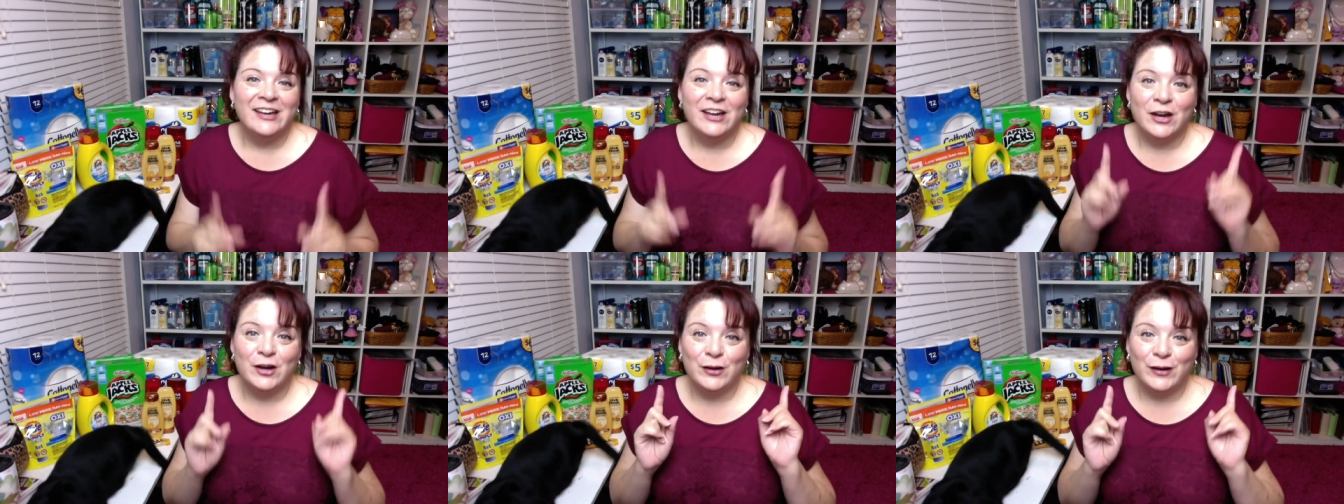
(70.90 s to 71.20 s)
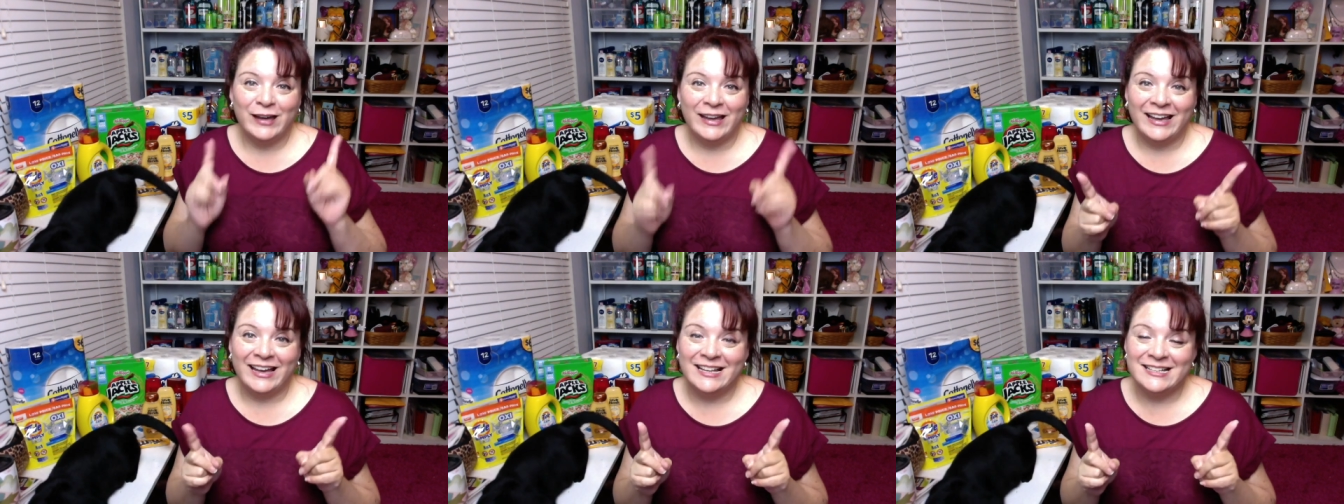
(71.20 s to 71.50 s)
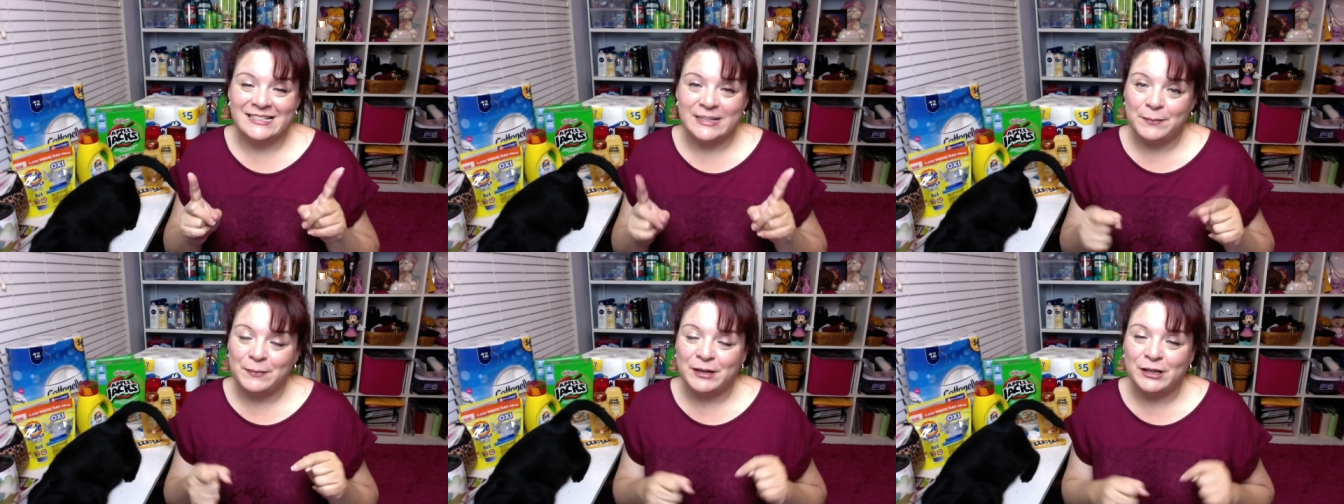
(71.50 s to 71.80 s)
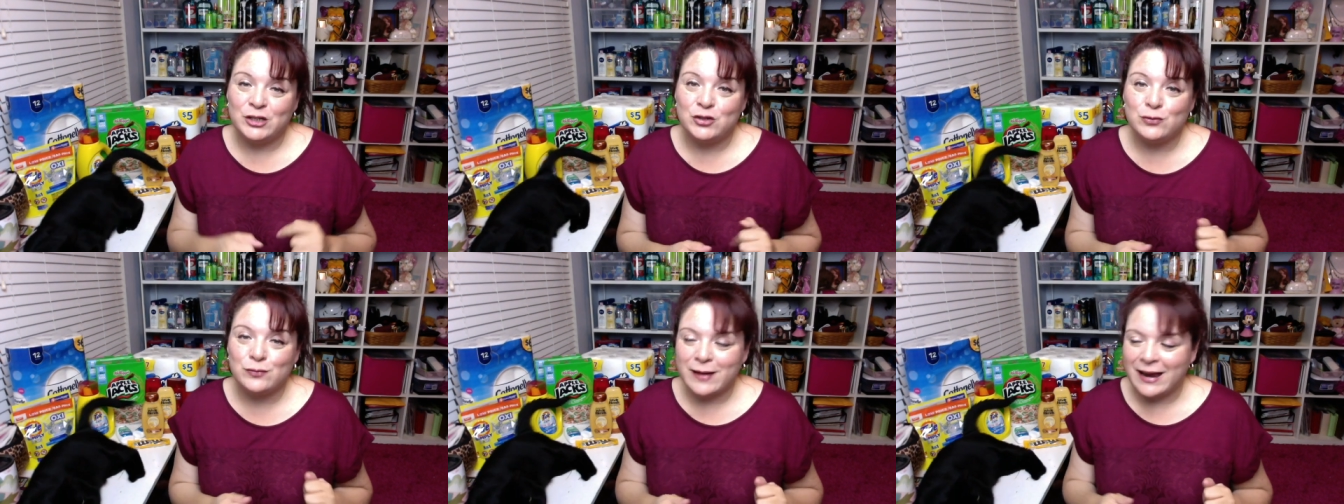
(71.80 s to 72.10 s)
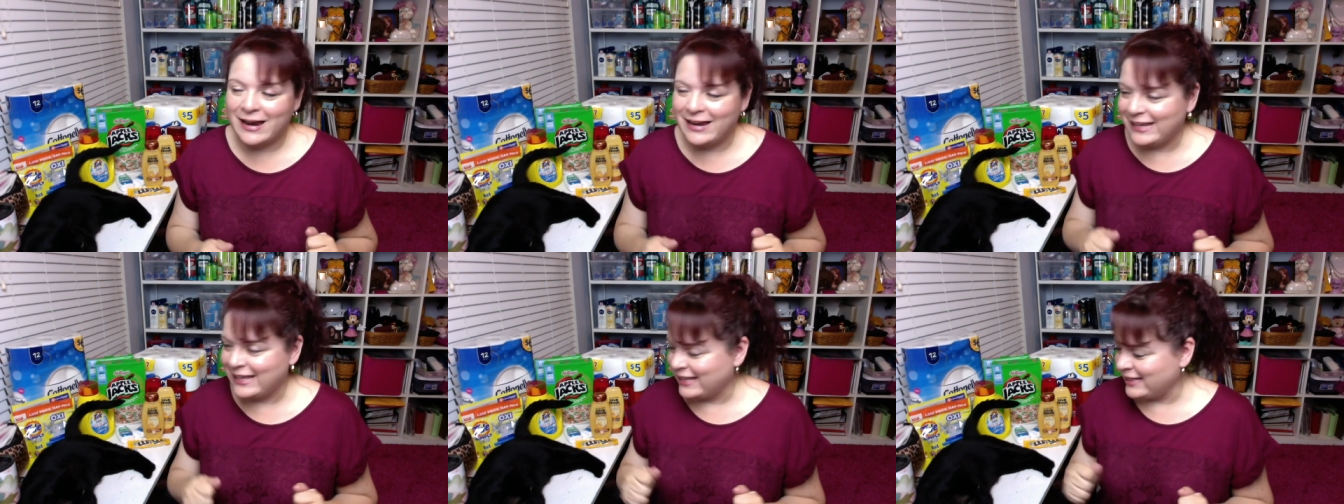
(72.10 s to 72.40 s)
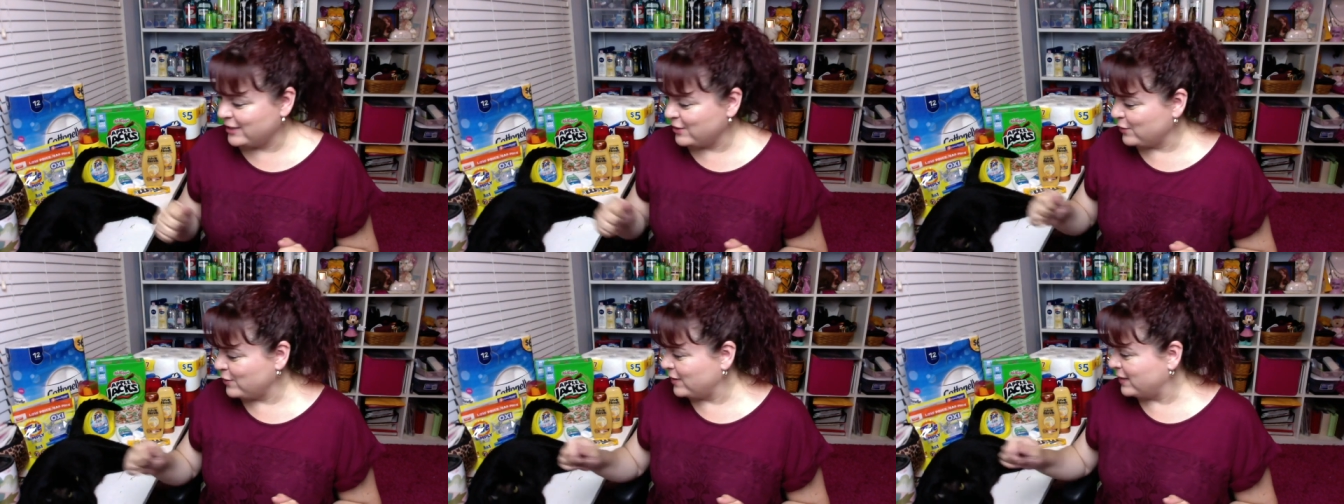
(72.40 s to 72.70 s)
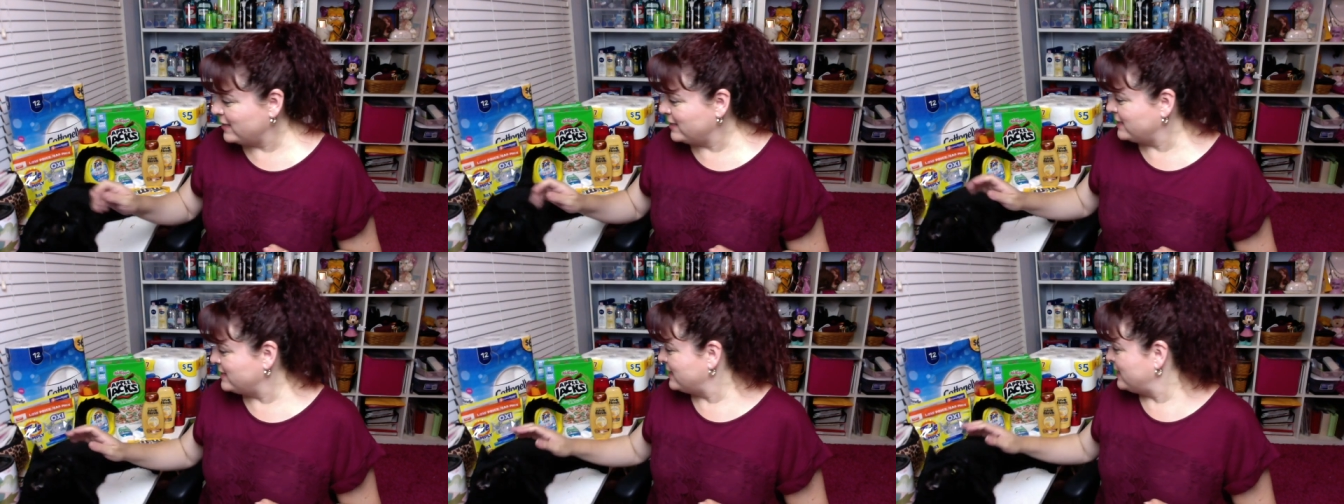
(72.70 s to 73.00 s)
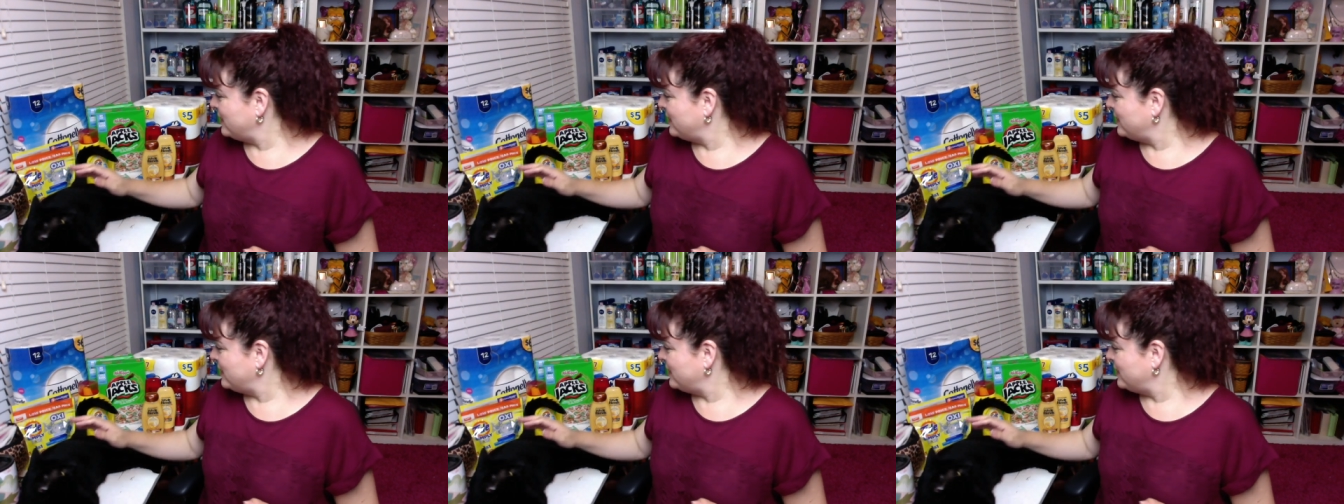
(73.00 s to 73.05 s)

Okay, guys, I'm going to try to get through this.